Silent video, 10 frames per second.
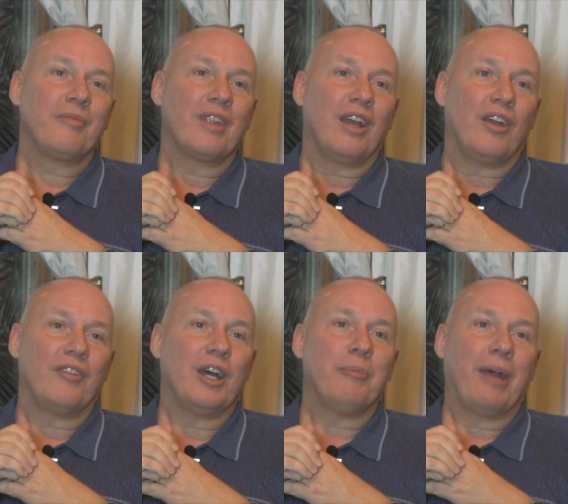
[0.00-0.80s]
kind of
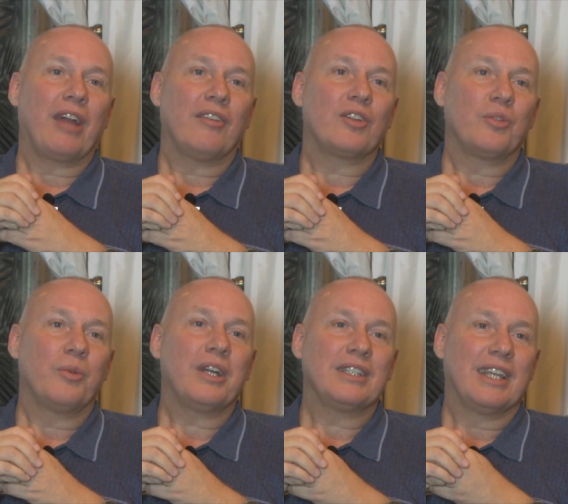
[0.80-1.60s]
come out of the
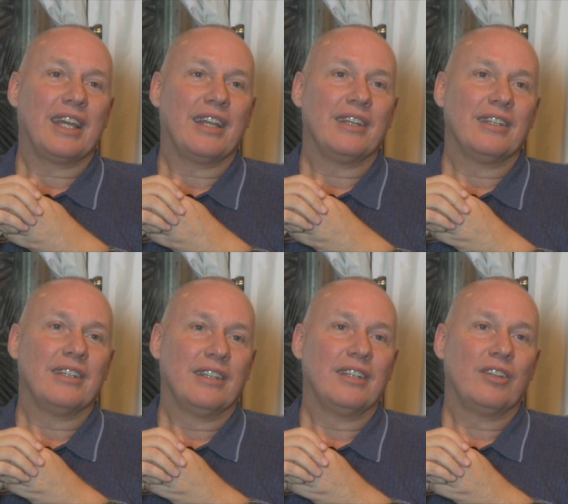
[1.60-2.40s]
quicksand,
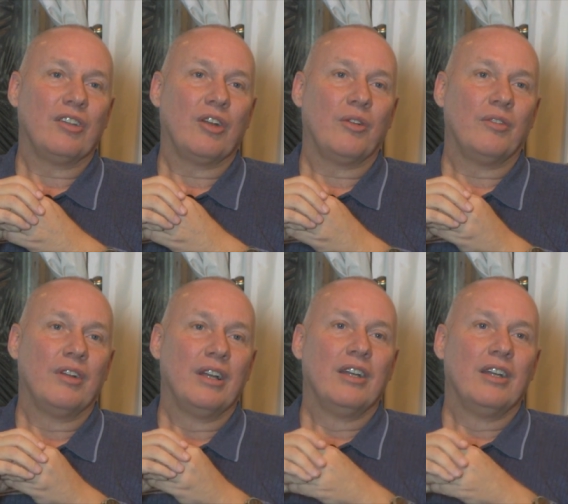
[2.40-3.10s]
you know,